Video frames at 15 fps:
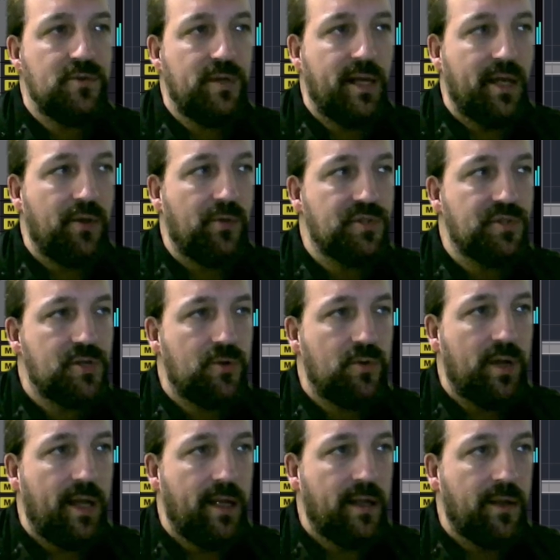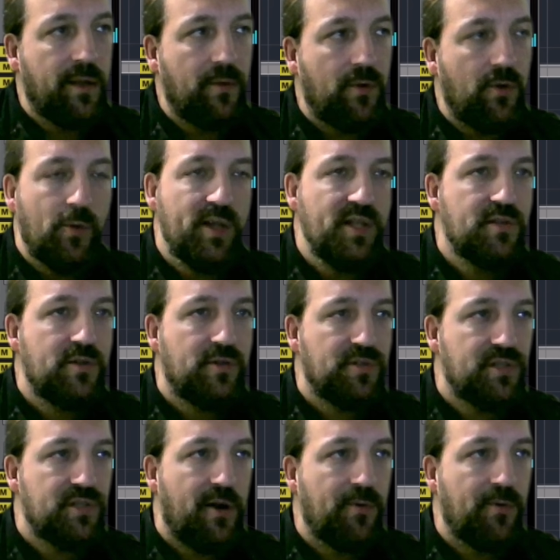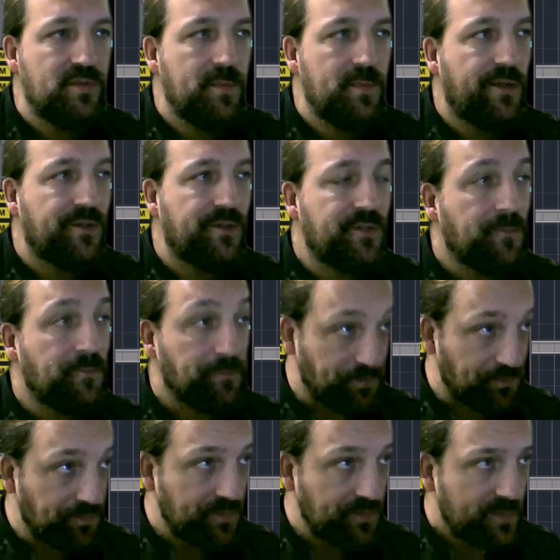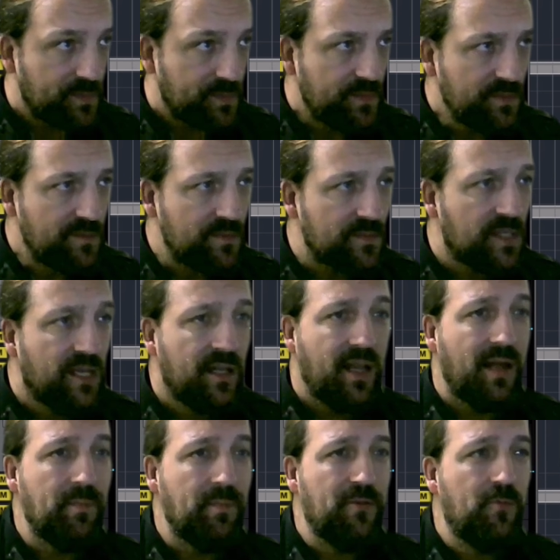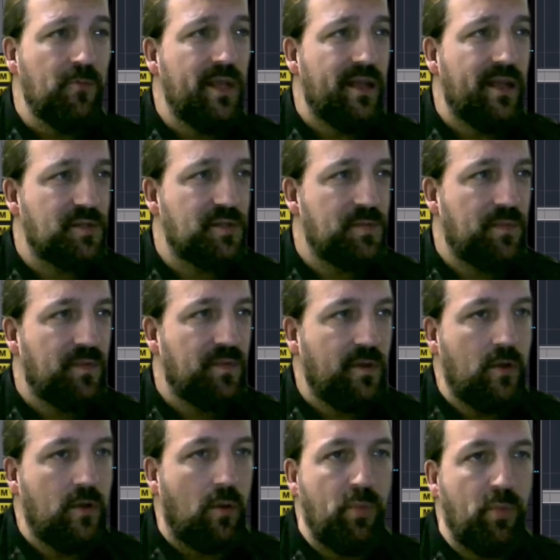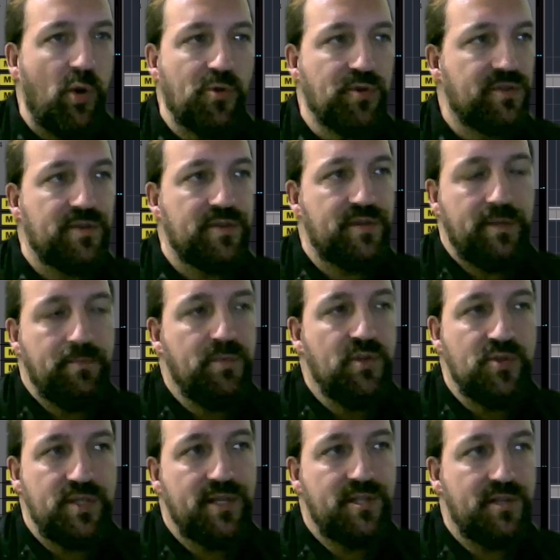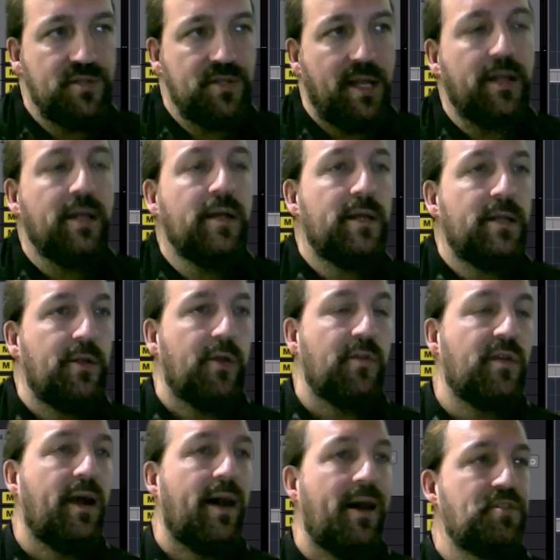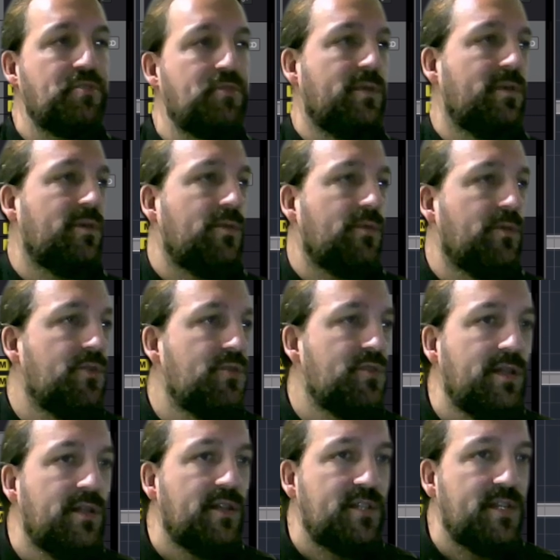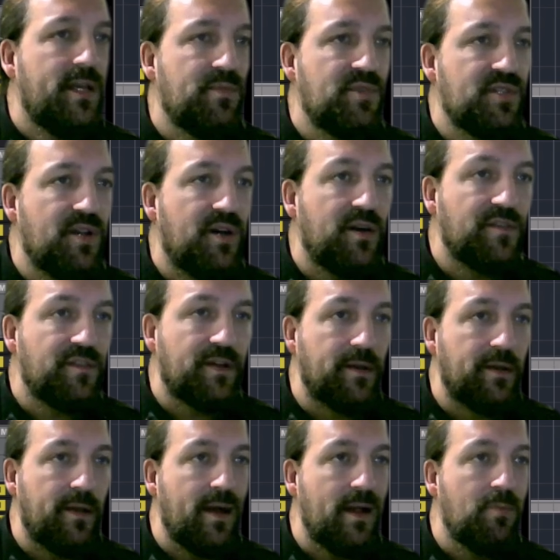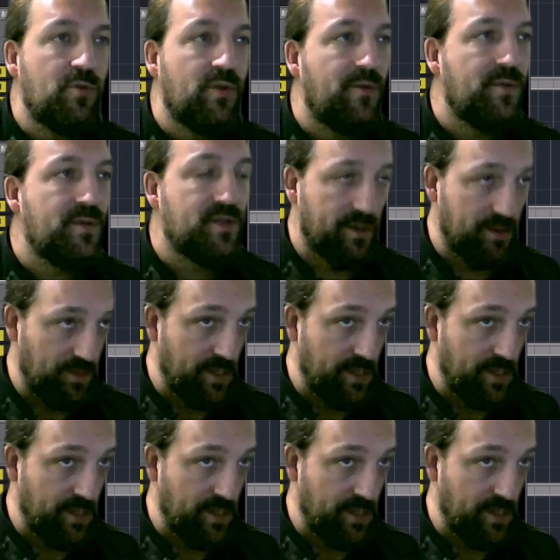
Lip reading: to get also like original sounds, because I mean, we as composers and musicians, like a lot of guys, we're all using the same stuff and libraries and